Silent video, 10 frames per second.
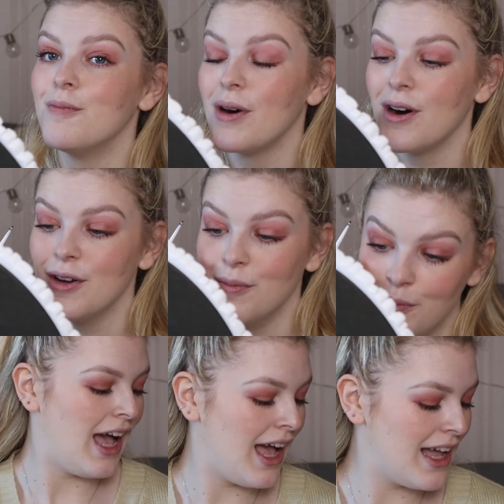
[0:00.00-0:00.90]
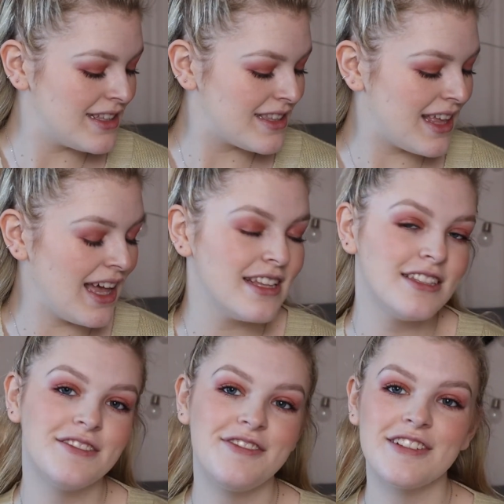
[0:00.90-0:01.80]
bottom. And
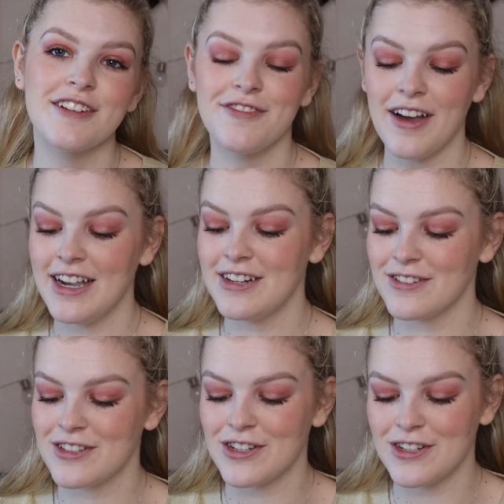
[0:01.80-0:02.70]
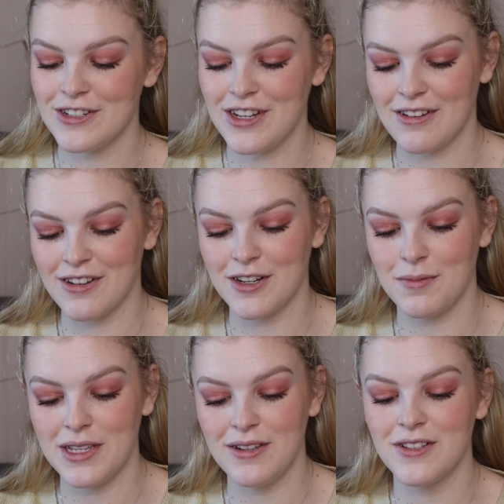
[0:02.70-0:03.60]
then for a final touch, I'm going to
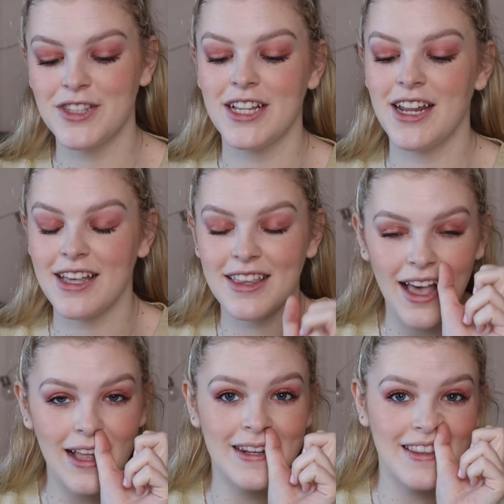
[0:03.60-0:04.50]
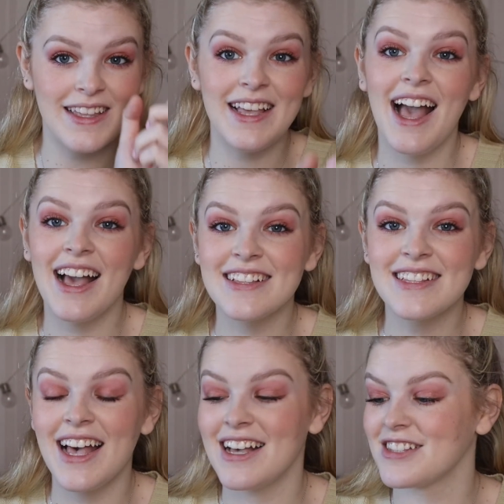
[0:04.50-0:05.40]
be using again the
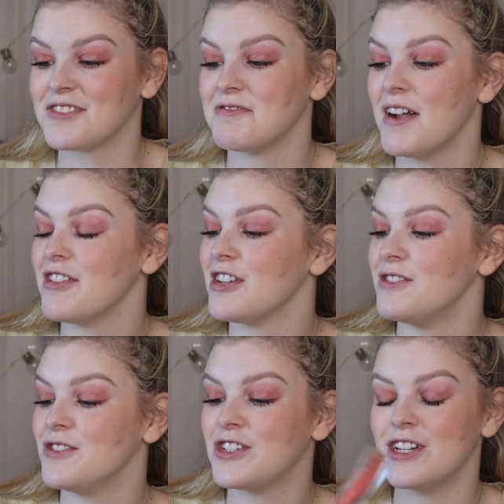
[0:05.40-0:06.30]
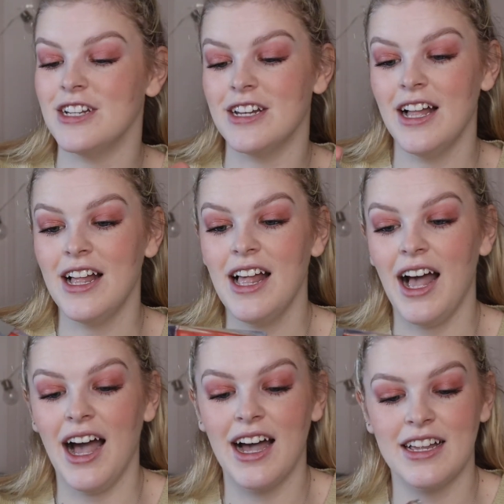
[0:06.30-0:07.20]
XX Revolution,
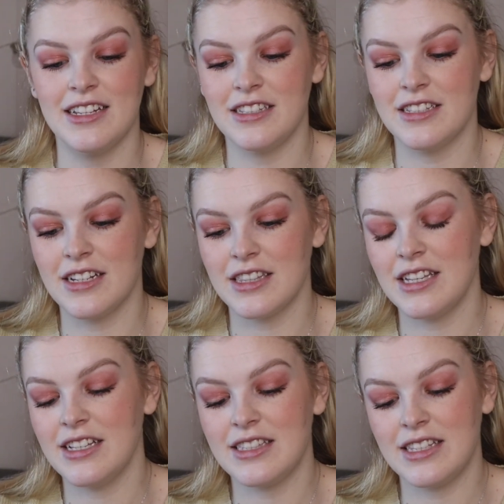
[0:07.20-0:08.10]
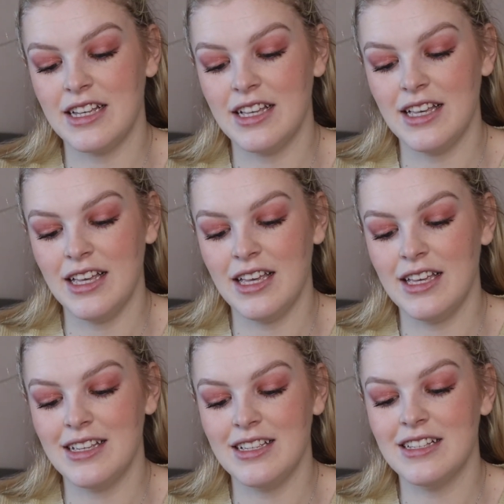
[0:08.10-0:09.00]
and this
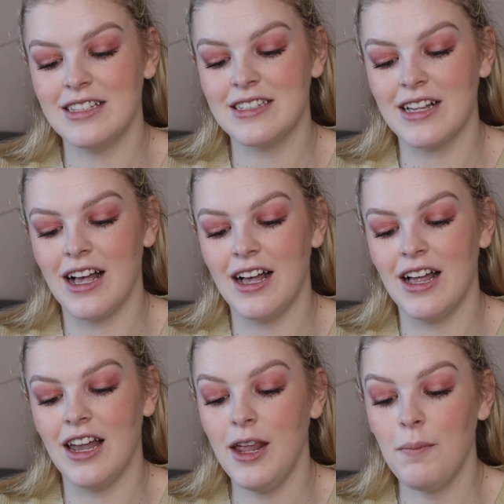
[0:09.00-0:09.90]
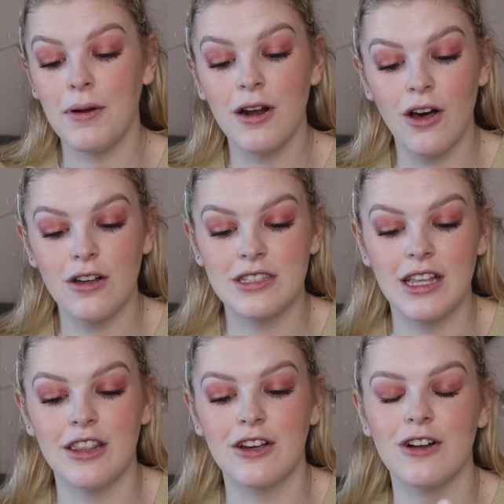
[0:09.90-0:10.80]
is a lip gloss
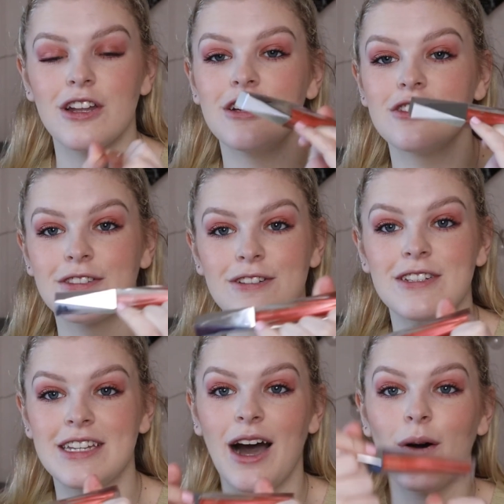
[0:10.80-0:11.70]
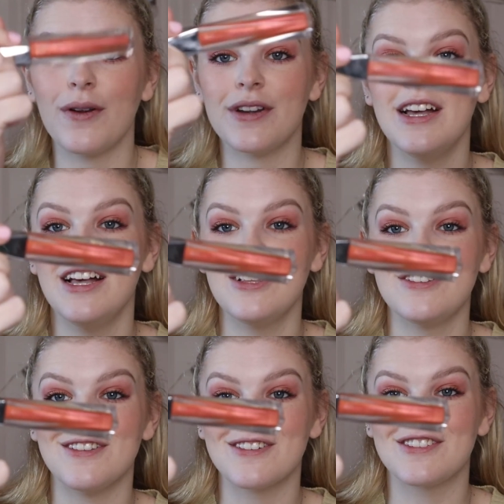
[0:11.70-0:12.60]
in the colour Sundown.
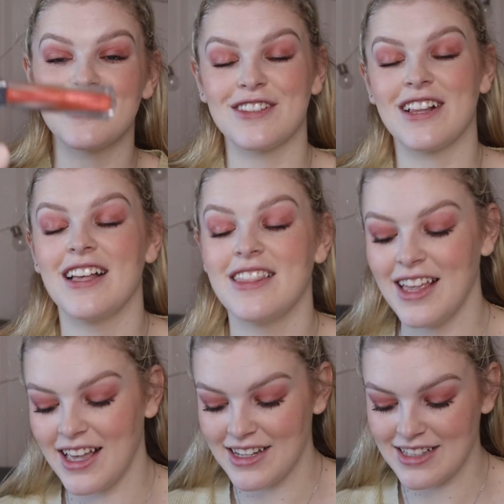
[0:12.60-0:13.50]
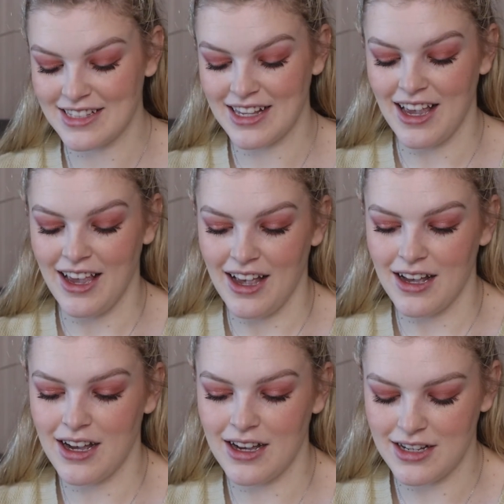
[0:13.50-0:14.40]
Looks just like this,
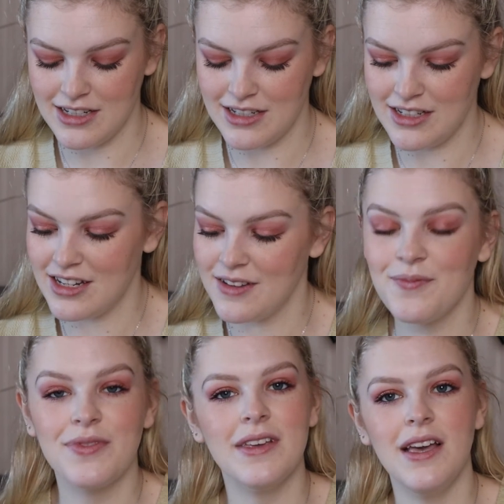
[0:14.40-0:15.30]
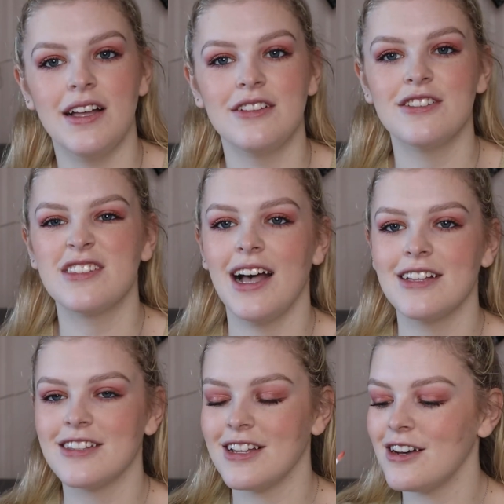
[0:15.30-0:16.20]
and yeah, just
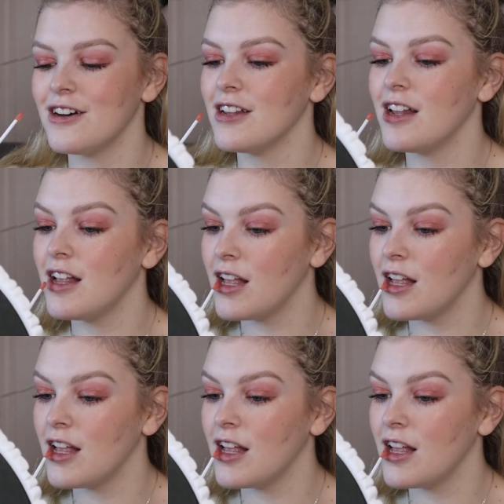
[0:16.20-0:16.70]
adds a little